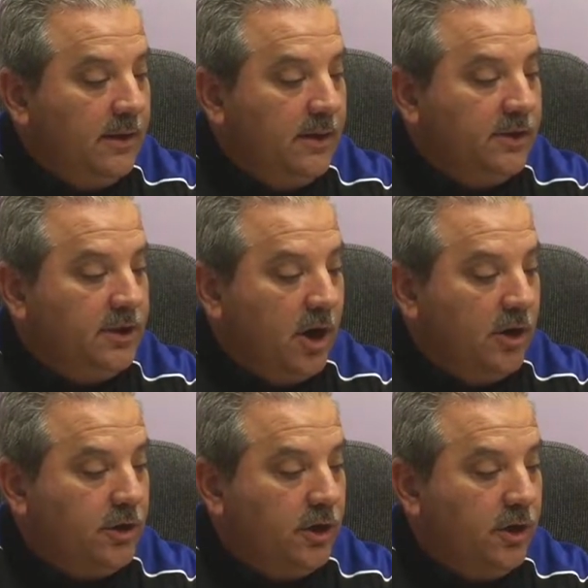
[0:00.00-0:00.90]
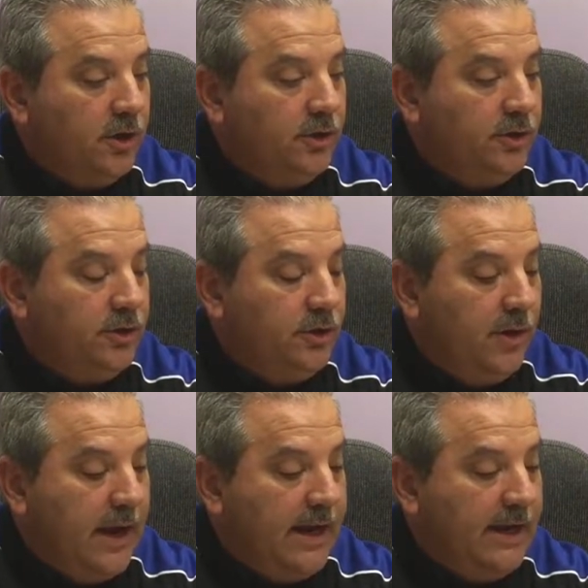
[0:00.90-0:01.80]
the charger
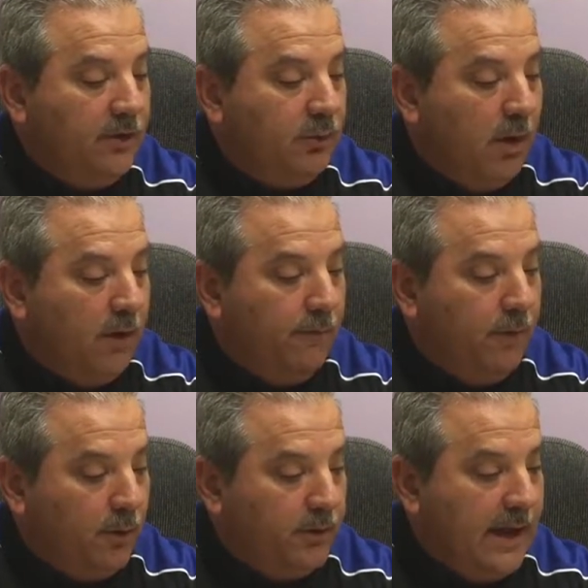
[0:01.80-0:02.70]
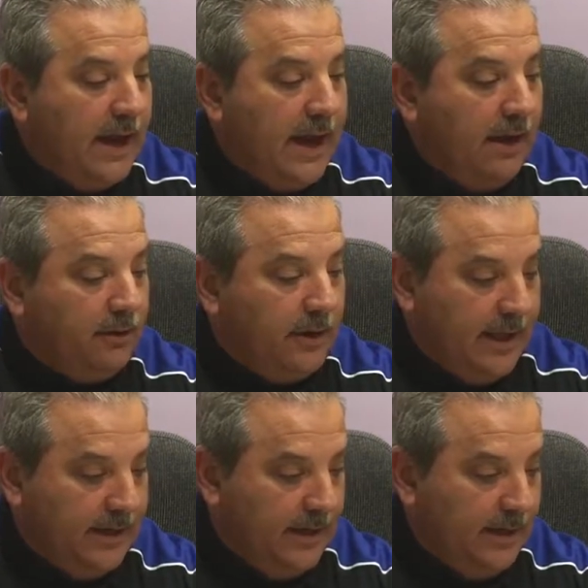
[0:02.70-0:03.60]
to any 12-volt
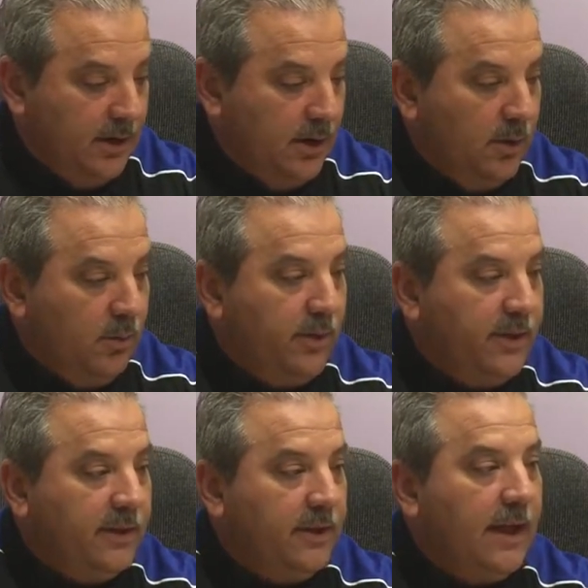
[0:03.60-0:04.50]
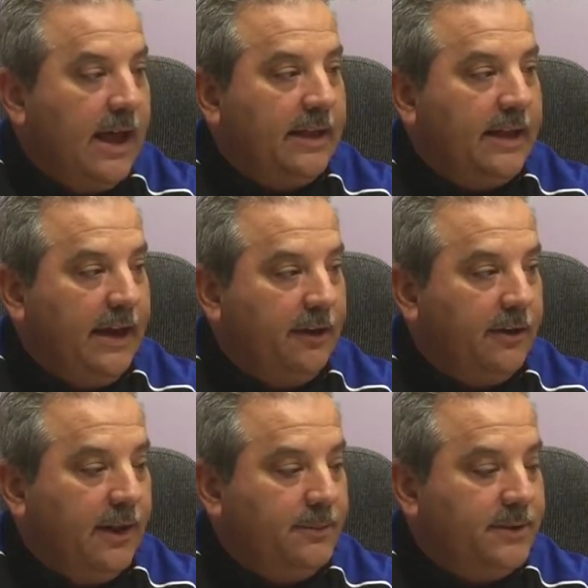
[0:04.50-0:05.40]
outlet with the little alligator
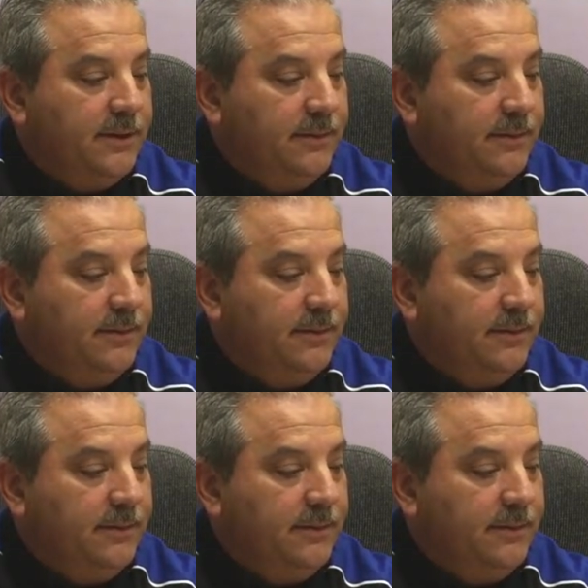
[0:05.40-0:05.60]
clips.